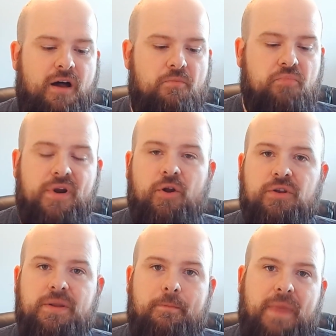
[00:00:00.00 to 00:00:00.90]
Print on
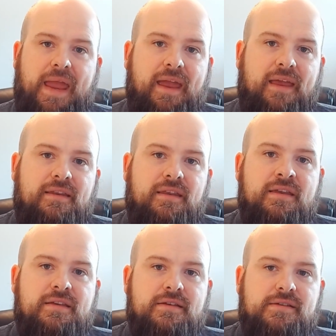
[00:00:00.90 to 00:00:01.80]
demand
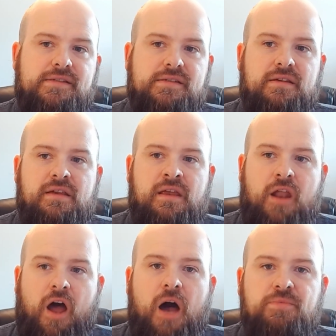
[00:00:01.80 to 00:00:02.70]
is an
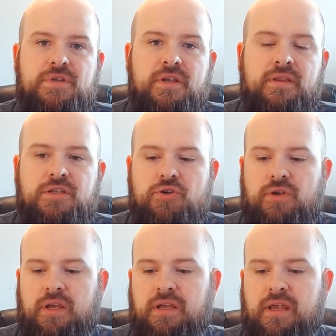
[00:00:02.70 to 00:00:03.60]
option that you
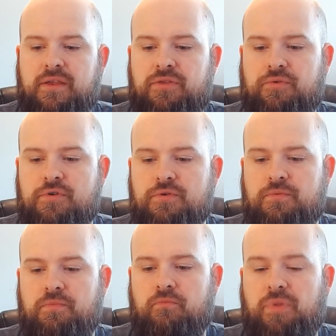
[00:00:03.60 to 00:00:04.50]
can get
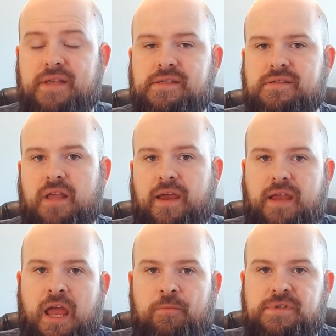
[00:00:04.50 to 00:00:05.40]
through places like
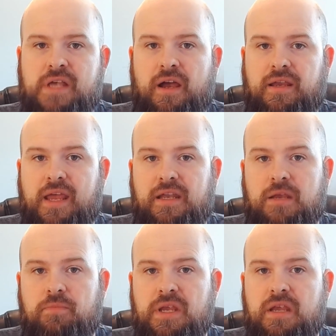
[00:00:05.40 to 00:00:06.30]
Amazon
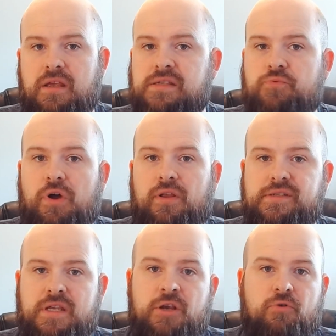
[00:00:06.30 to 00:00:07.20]
KDP as well as
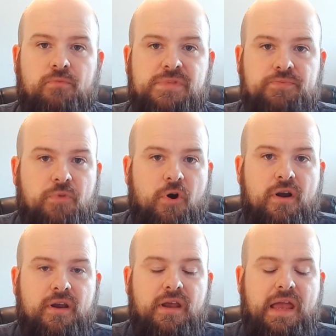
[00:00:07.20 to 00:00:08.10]
Ingram
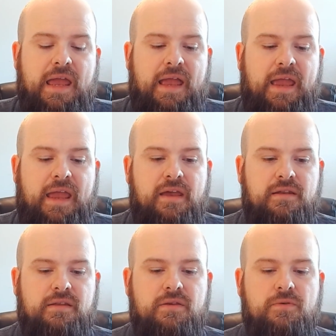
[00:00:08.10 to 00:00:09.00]
Spark.
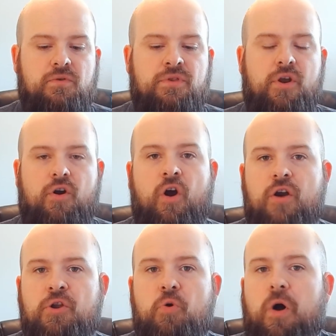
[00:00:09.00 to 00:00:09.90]
And there are
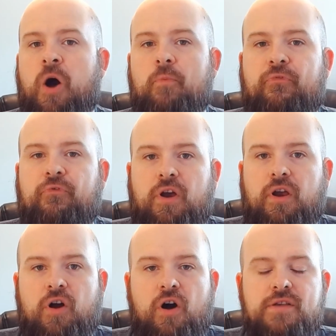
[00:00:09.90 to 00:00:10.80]
no upfront
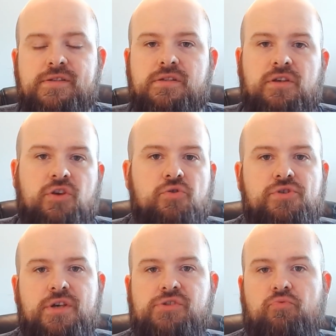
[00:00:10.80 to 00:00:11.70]
costs. You
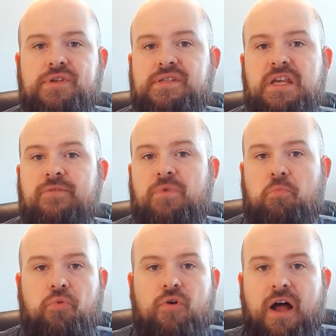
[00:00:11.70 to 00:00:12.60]
just receive the
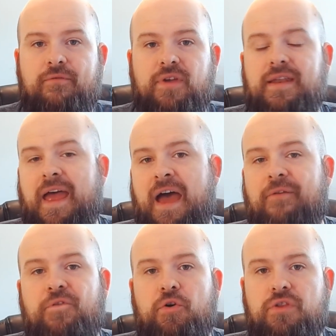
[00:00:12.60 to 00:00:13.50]
profit
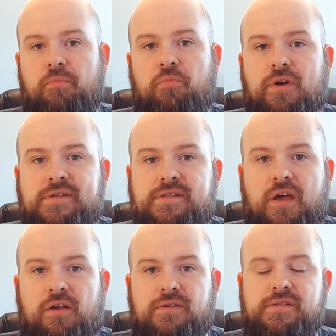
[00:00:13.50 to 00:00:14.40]
after the book
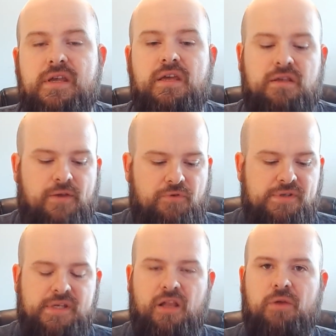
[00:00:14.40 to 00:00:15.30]
sells. If you
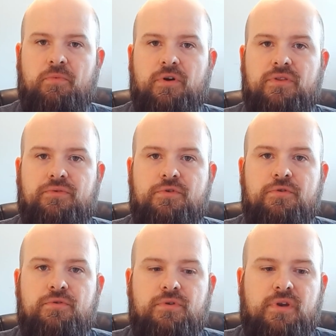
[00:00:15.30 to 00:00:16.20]
sell a book
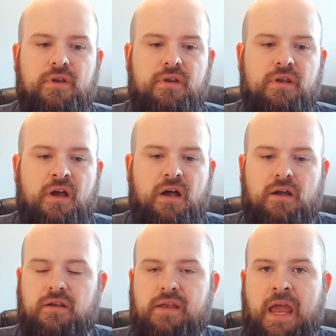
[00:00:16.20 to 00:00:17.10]
through
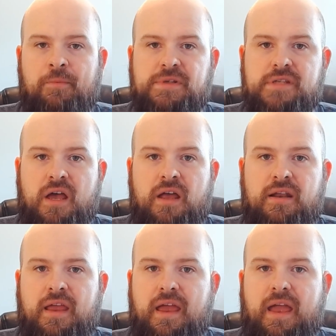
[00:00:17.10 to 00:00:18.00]

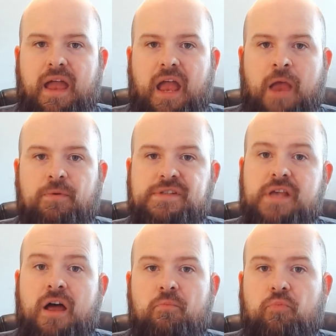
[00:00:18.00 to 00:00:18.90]
Amazon
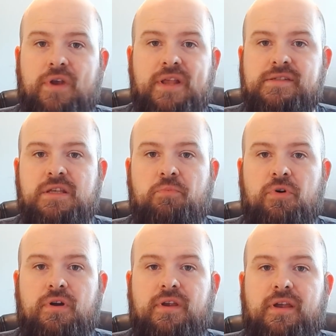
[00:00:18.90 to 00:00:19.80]
prints the
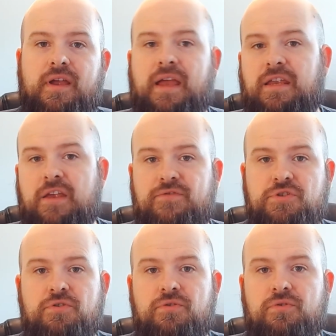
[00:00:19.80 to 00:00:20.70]
book and gives
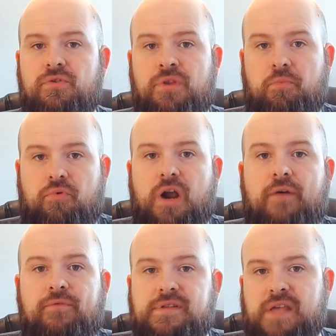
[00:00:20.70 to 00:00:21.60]
you the
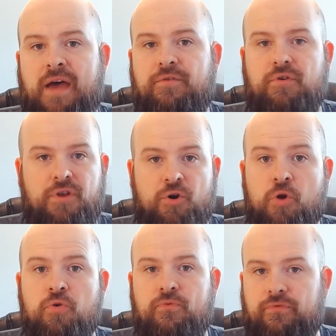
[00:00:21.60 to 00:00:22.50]
profits after their
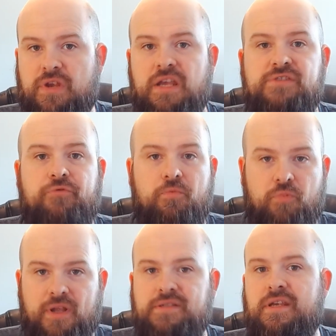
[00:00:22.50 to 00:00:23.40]
own fees for
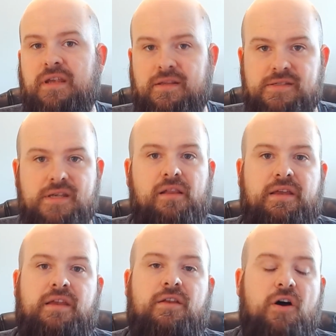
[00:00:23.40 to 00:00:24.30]
printing and
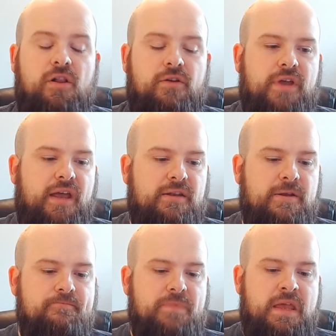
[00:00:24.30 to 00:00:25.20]
selling and all of that.
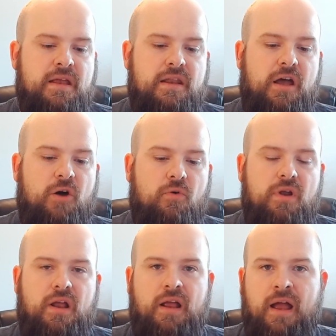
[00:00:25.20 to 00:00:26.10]
Now,
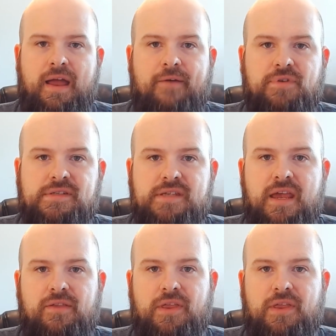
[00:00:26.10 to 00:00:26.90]
I have to say that the